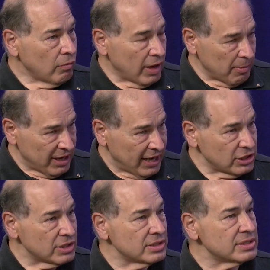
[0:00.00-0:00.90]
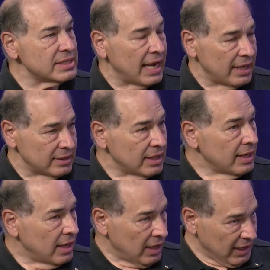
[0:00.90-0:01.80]
recommendations and
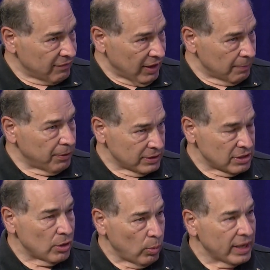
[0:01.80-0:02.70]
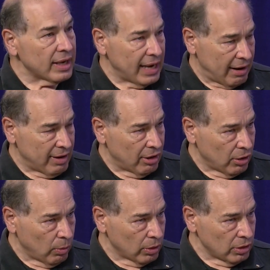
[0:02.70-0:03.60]
uh, giving input so that we can carry out
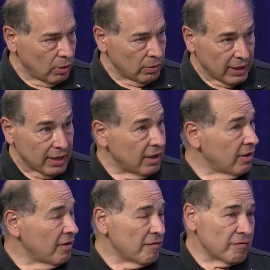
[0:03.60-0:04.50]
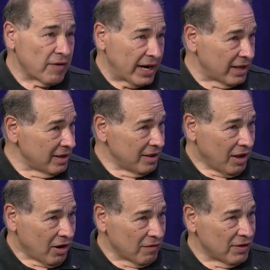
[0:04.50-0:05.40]
our work locally. VITA,
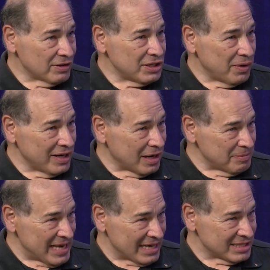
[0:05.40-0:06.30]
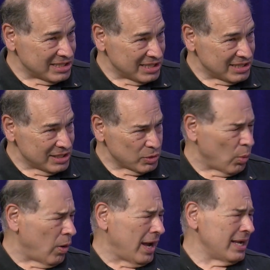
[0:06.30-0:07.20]
our volunteer income tax assistance.
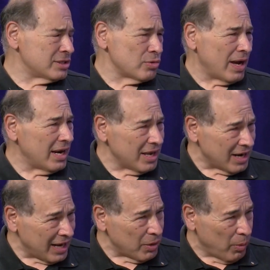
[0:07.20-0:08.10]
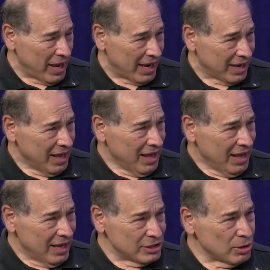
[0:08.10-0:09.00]
Why is Granite United Way,
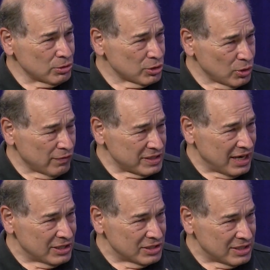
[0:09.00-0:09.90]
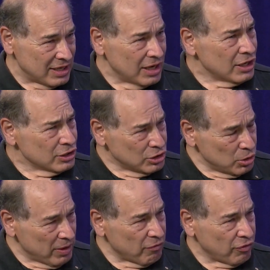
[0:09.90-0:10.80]
a social service agency,
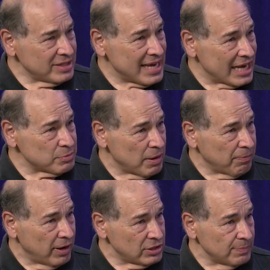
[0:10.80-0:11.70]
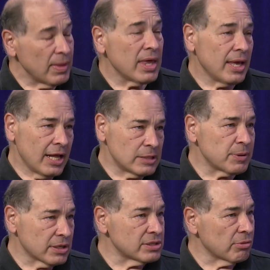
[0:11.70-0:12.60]
doing free tax preparation? it's
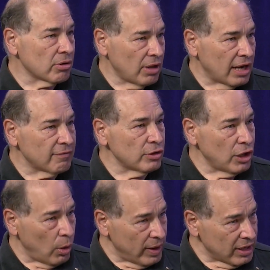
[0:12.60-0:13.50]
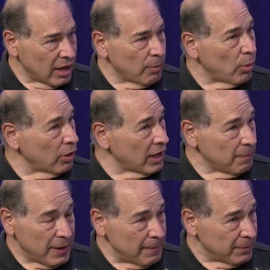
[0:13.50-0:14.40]
because there are a lot of low income working
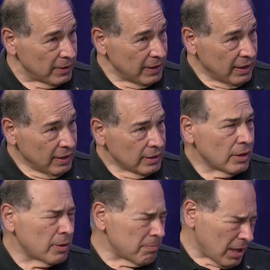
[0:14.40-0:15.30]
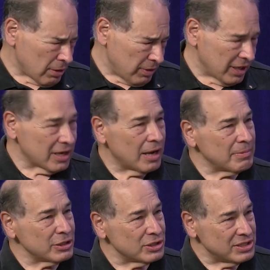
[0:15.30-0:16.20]
people, low and moderate income,
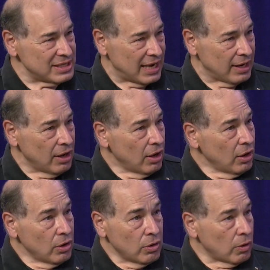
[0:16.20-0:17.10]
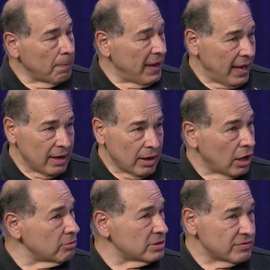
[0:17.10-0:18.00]
I should say, mm-hmm. who are paying
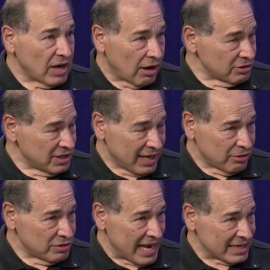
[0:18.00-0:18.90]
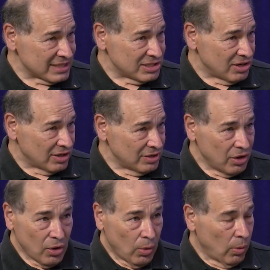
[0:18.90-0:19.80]
hundreds of dollars to get their taxes done,
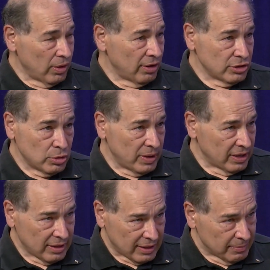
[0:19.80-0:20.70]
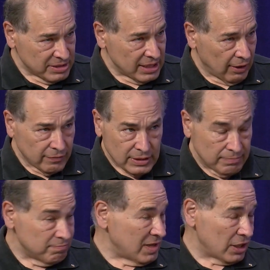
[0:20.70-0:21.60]
or they're doing it themselves
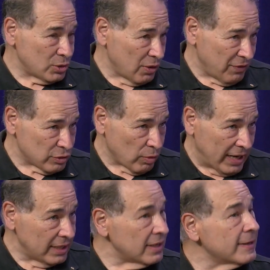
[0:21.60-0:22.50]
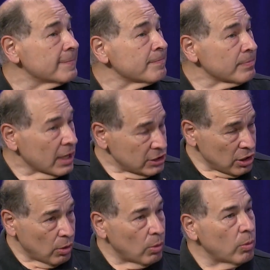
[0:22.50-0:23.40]
and not sure if it's right.
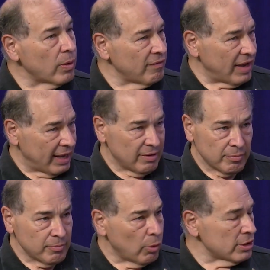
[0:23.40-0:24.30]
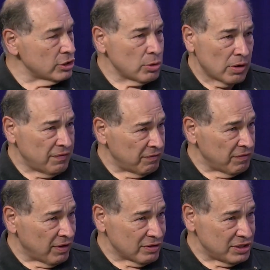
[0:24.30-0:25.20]
So we've had more than 250
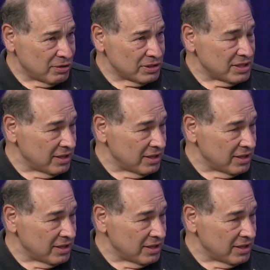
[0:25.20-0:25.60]
volunteers in